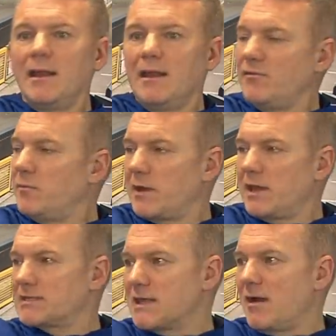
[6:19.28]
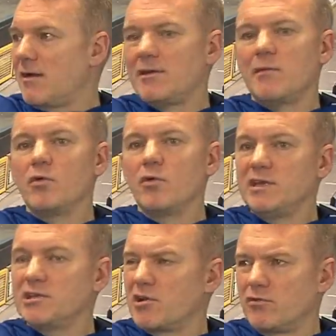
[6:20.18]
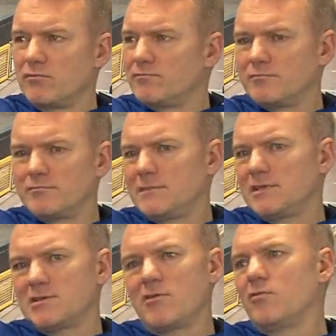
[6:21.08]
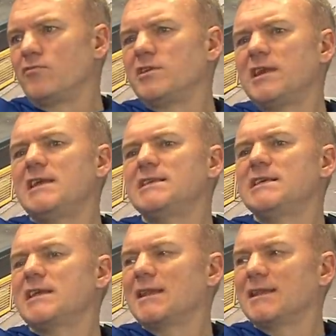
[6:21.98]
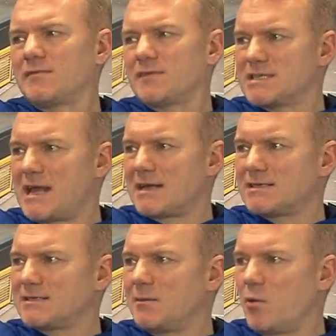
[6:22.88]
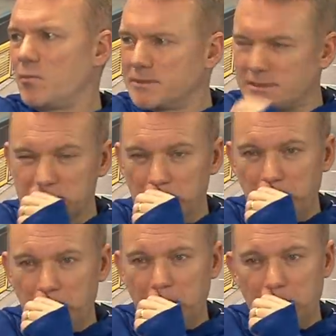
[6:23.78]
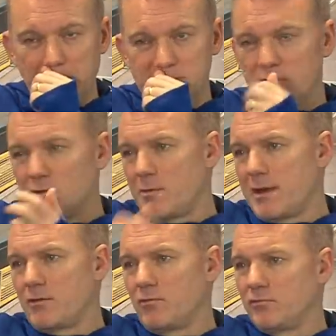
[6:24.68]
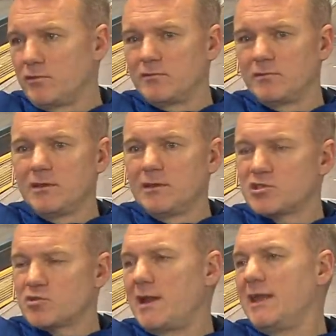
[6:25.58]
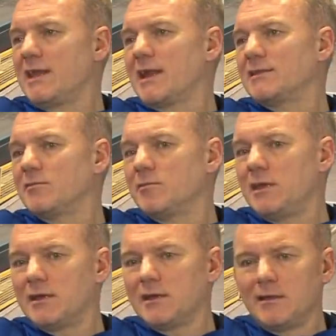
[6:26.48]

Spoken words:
And then if he breaks down and the money's on, he's on 180 grand after tax at the moment or something. People are talking about 120 grand a week.